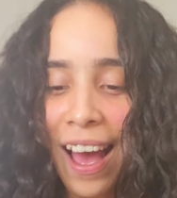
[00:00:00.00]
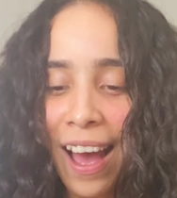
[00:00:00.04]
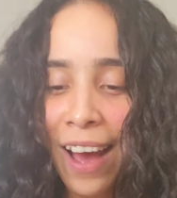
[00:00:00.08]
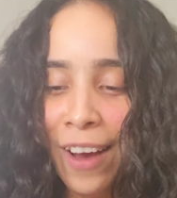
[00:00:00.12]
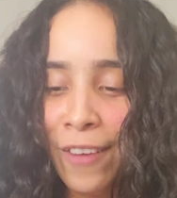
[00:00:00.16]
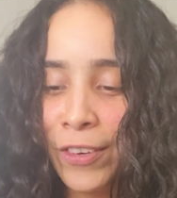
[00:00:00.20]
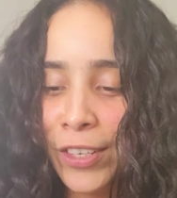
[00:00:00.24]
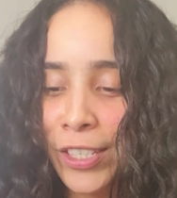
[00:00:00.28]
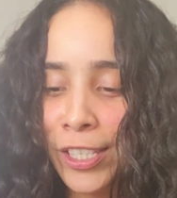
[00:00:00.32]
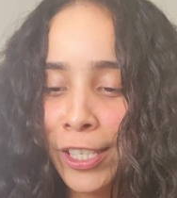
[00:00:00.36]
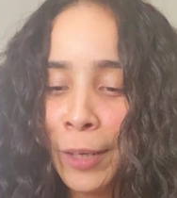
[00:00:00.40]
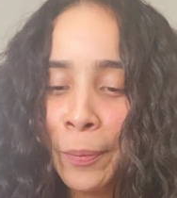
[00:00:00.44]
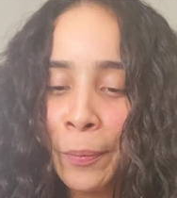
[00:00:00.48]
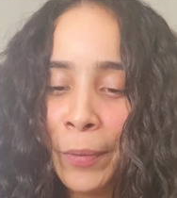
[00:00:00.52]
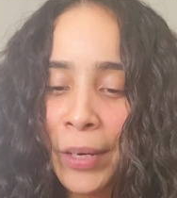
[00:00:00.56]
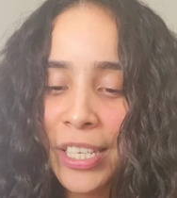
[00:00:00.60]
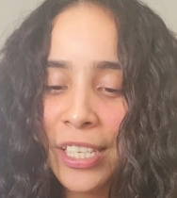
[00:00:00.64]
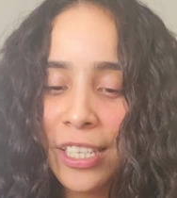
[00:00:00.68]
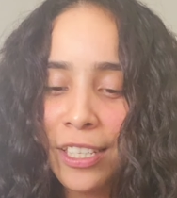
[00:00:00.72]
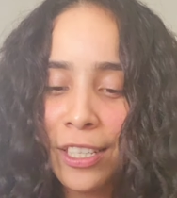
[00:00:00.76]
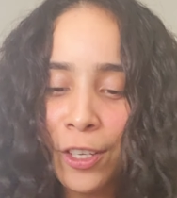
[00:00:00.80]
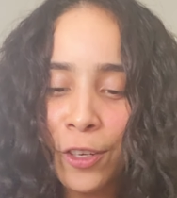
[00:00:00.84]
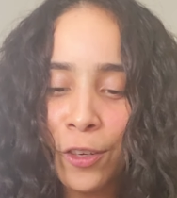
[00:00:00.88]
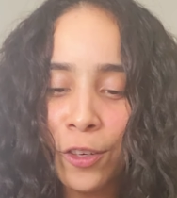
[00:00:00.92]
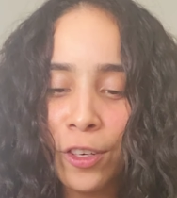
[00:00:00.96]
For some
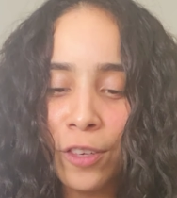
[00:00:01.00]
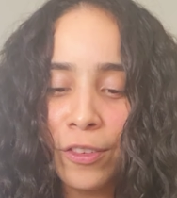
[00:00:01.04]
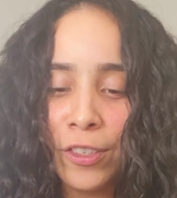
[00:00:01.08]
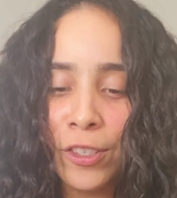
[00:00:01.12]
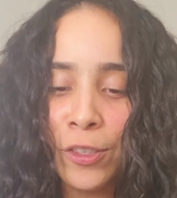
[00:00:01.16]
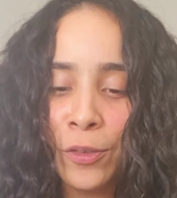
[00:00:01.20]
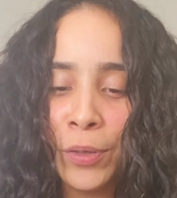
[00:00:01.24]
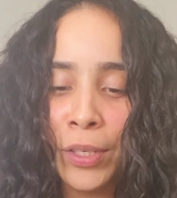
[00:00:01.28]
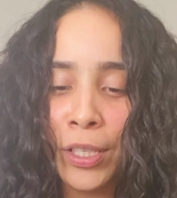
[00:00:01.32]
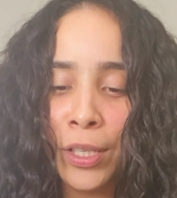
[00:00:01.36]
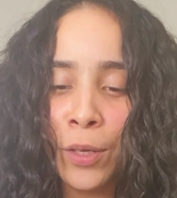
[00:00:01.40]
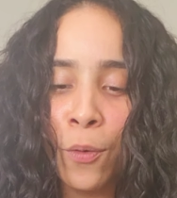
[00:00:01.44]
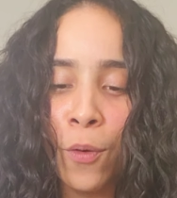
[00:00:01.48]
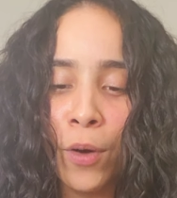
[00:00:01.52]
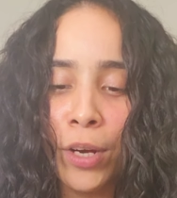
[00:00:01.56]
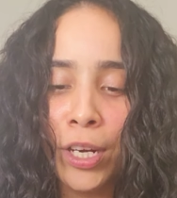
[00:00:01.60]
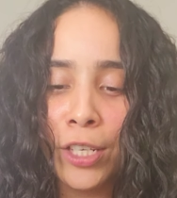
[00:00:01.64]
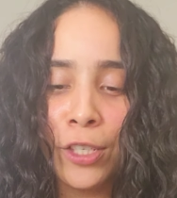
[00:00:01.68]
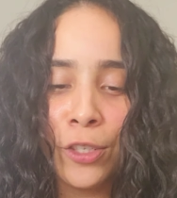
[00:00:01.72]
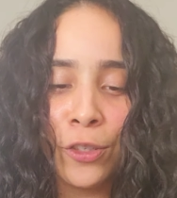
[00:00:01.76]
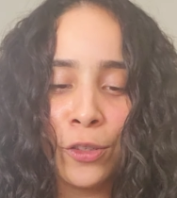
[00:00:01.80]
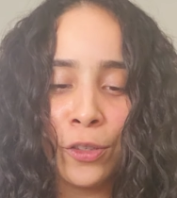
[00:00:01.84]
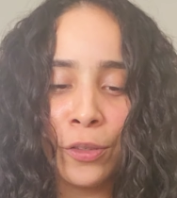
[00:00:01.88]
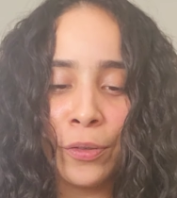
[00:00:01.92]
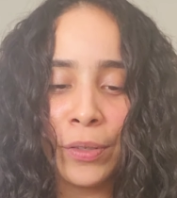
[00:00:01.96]
reason, the universe really
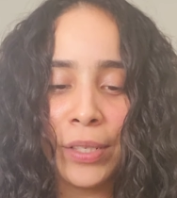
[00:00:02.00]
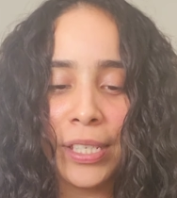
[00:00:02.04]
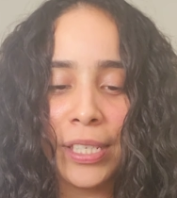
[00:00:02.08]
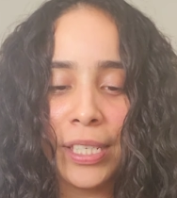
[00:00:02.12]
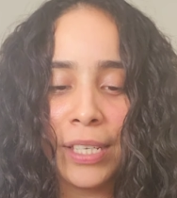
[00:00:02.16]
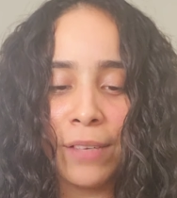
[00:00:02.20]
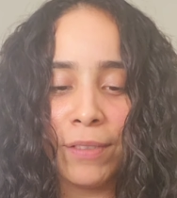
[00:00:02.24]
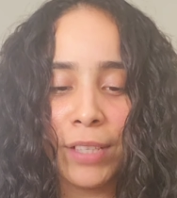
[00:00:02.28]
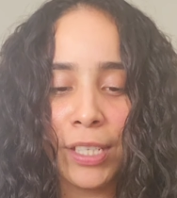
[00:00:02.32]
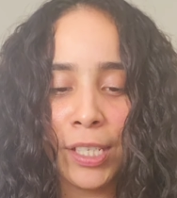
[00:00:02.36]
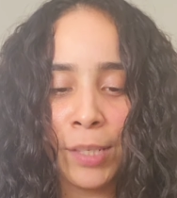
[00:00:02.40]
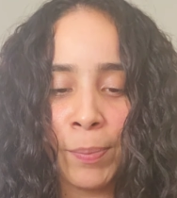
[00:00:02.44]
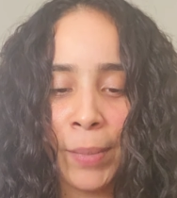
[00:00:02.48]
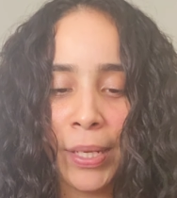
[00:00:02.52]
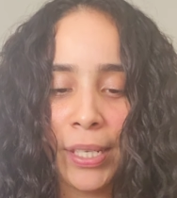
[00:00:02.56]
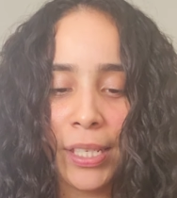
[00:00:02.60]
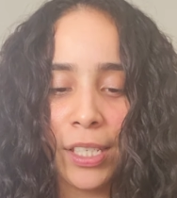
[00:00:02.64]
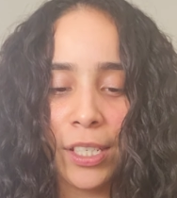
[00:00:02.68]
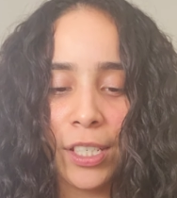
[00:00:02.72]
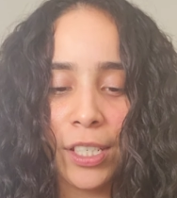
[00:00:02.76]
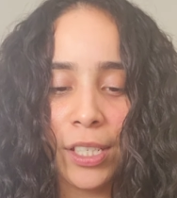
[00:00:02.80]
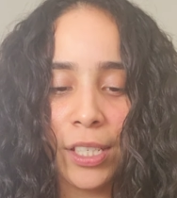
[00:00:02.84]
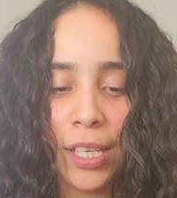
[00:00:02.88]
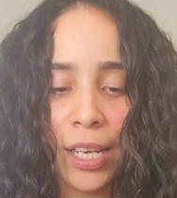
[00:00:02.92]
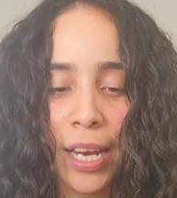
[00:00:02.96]
wanted you to receive this
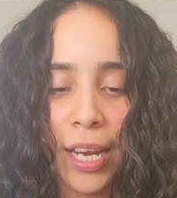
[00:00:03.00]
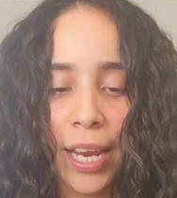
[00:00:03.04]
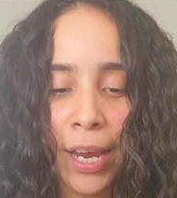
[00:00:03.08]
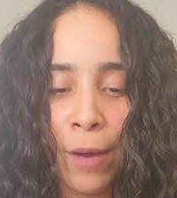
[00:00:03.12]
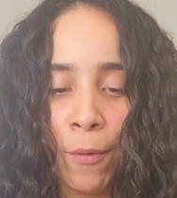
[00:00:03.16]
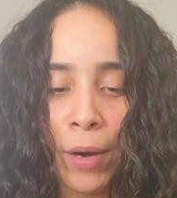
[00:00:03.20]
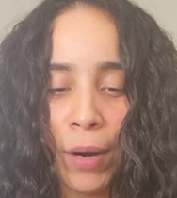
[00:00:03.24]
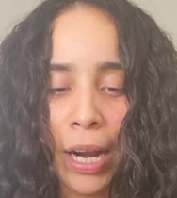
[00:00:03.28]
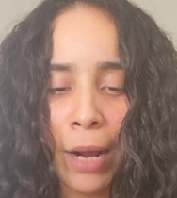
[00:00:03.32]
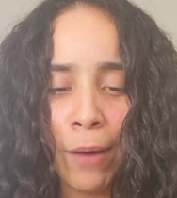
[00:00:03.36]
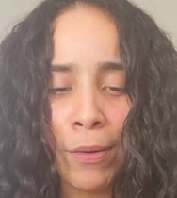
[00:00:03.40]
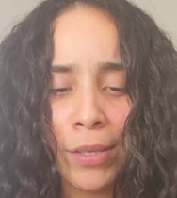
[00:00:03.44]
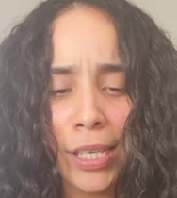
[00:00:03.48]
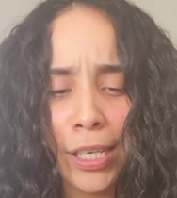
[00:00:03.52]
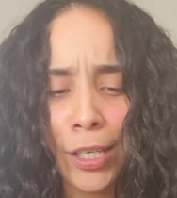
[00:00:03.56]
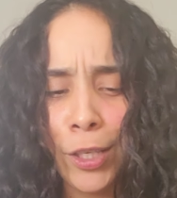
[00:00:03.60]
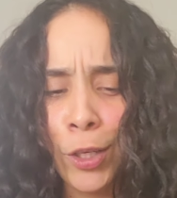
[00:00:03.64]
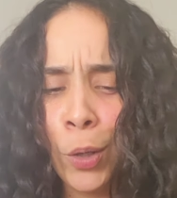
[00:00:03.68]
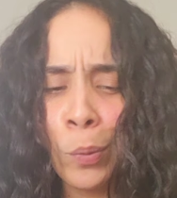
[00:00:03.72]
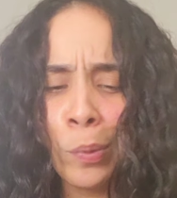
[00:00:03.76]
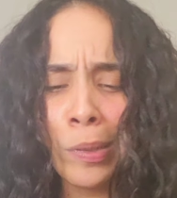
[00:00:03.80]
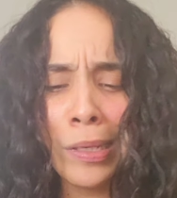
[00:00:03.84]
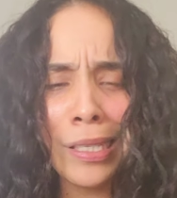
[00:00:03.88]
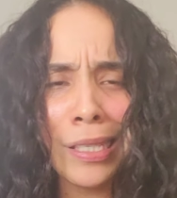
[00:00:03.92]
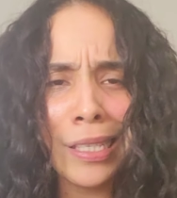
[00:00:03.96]
message today. When I was like,
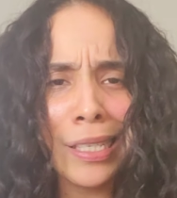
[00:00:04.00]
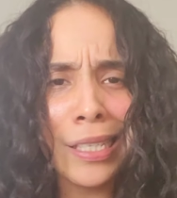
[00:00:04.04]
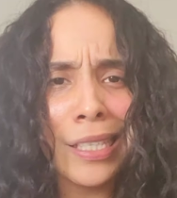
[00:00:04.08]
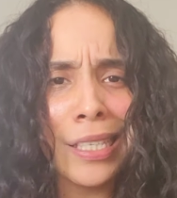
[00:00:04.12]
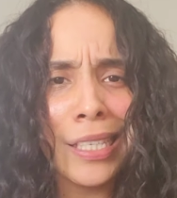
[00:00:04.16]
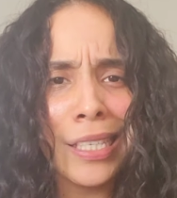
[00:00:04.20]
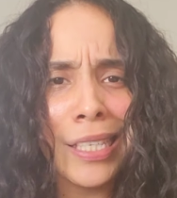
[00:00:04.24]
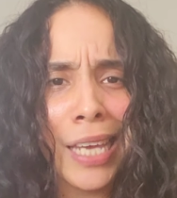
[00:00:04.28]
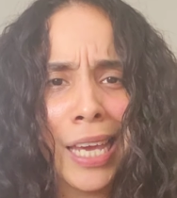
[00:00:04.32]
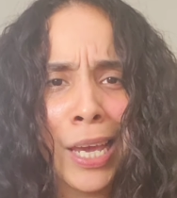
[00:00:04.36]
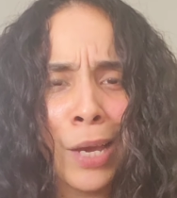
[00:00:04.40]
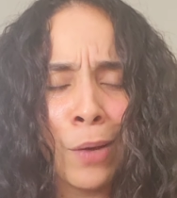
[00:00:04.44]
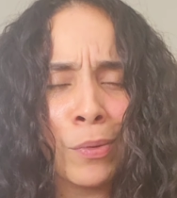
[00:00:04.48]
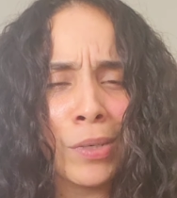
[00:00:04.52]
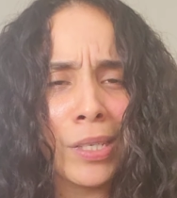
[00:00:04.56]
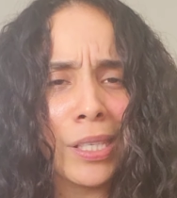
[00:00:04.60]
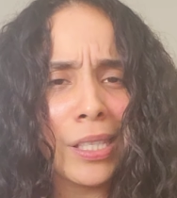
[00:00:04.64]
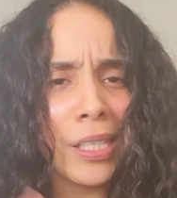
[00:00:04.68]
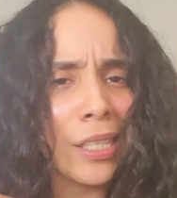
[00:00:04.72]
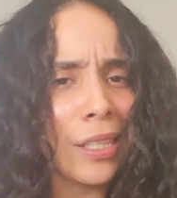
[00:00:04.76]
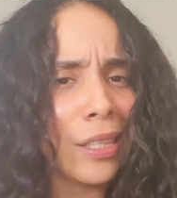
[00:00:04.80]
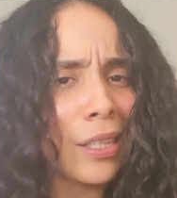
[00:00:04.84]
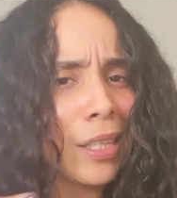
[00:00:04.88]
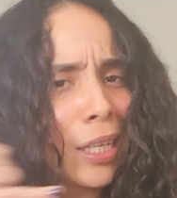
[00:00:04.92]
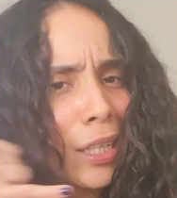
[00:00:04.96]
yo, what's the tea? What's
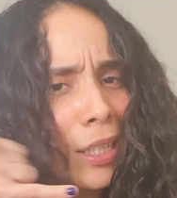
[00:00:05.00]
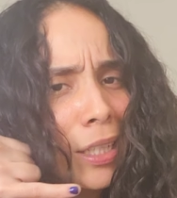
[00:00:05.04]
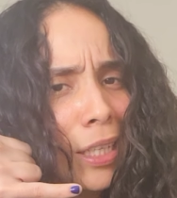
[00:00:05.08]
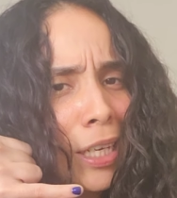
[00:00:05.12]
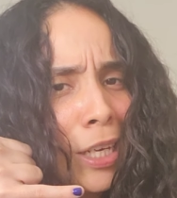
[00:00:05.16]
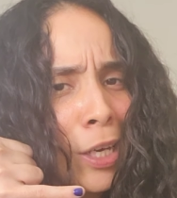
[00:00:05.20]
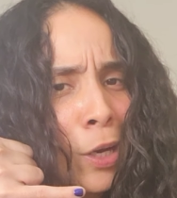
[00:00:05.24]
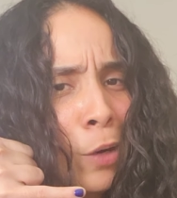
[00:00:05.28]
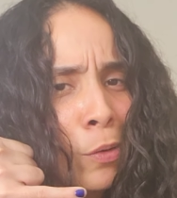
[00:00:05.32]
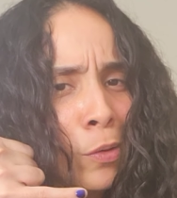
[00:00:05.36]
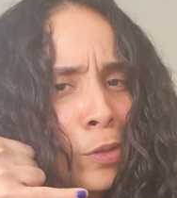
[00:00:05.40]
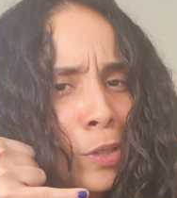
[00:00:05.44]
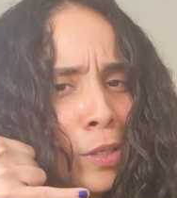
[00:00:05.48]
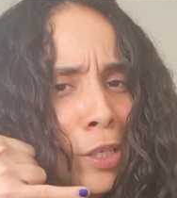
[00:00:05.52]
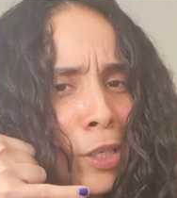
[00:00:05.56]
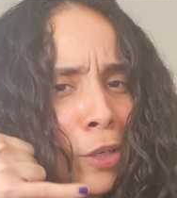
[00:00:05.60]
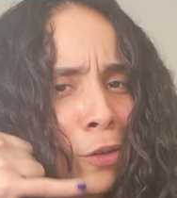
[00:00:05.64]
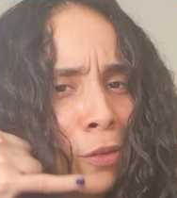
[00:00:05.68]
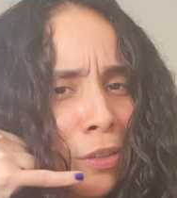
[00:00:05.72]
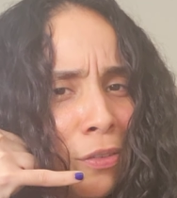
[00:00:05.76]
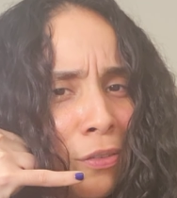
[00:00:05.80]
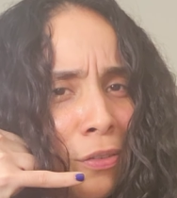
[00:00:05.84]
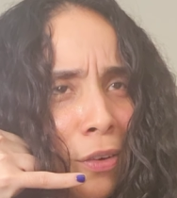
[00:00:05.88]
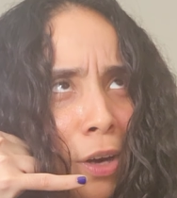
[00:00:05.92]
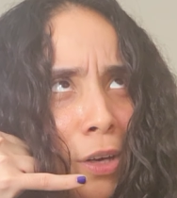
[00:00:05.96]
the dealio,
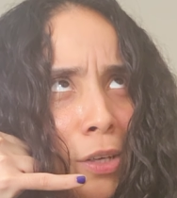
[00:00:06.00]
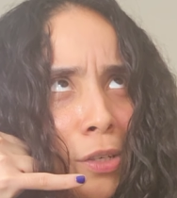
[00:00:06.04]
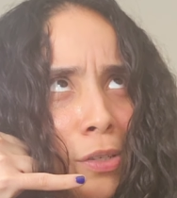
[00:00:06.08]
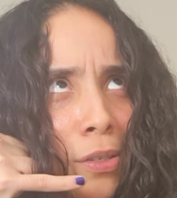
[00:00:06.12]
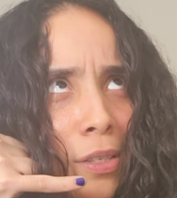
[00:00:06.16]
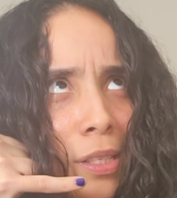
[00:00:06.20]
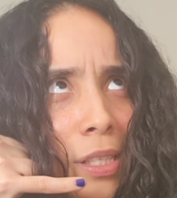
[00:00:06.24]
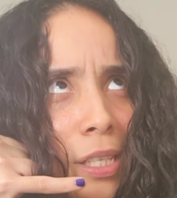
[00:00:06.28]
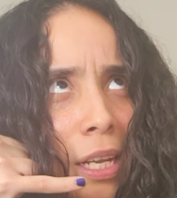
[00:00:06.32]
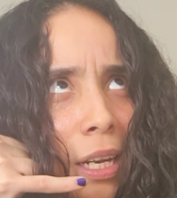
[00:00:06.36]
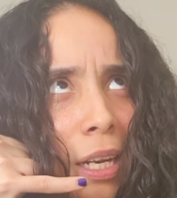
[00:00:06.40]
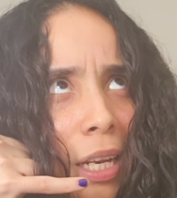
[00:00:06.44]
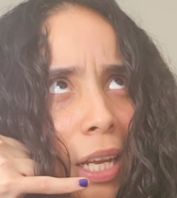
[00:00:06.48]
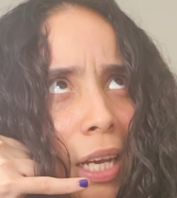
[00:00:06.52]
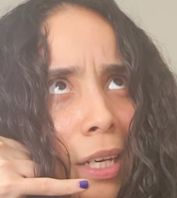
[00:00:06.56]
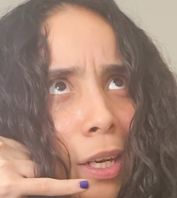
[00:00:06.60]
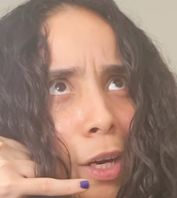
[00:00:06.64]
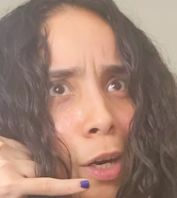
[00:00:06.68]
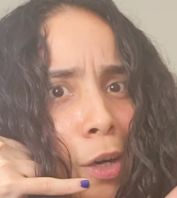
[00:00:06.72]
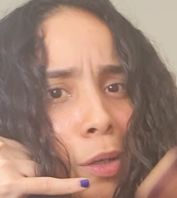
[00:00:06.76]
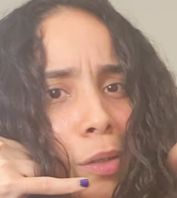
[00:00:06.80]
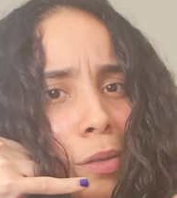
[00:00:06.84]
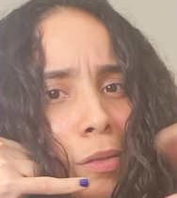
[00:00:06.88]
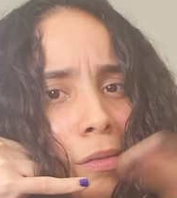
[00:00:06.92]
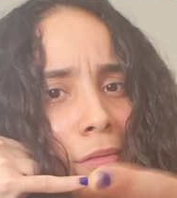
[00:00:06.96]
universe? They're like,
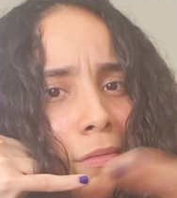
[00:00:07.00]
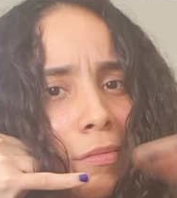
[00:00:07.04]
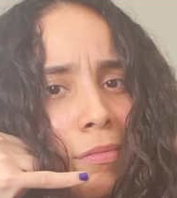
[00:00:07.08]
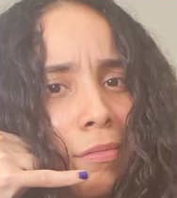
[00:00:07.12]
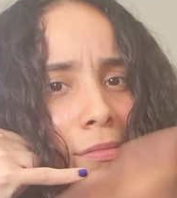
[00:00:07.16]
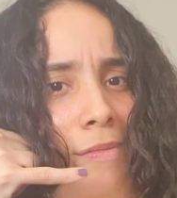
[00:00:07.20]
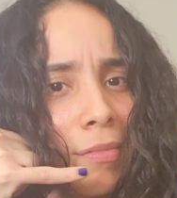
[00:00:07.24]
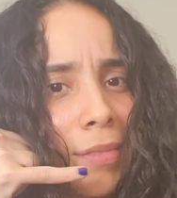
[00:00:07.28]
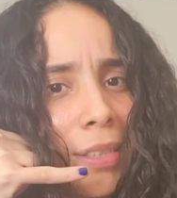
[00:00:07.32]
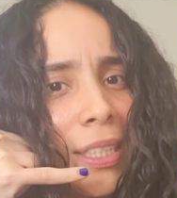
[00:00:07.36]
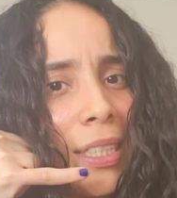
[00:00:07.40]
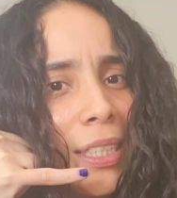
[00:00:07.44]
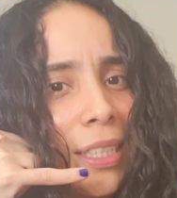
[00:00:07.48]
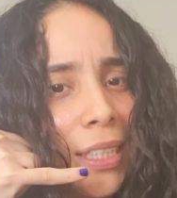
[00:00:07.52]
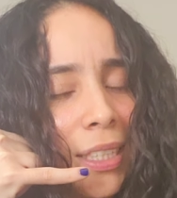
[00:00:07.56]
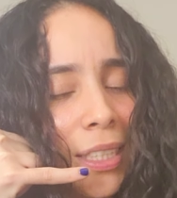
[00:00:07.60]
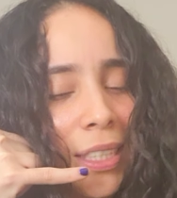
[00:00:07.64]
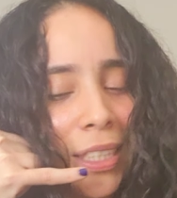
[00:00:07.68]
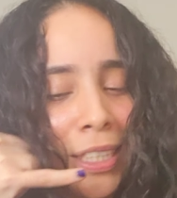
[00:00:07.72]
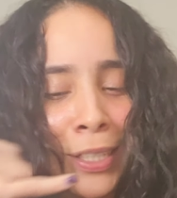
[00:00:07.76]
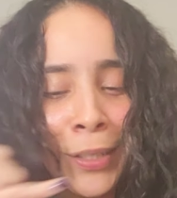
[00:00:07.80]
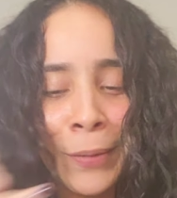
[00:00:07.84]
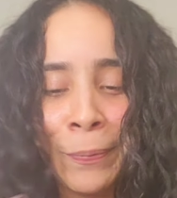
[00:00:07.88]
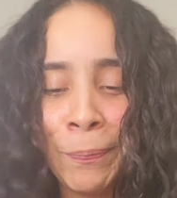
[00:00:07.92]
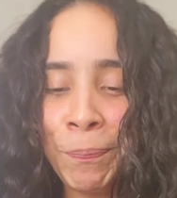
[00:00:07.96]
oh, this
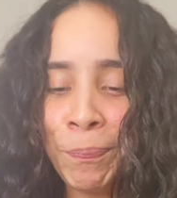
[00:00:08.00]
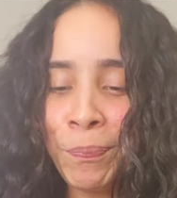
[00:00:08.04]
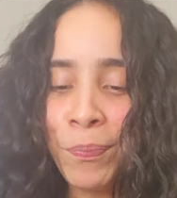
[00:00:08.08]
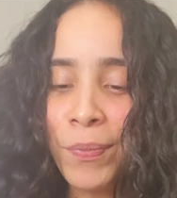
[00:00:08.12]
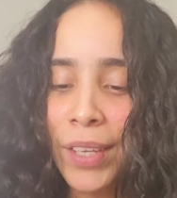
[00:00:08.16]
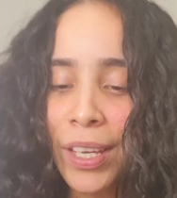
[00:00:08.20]
is it.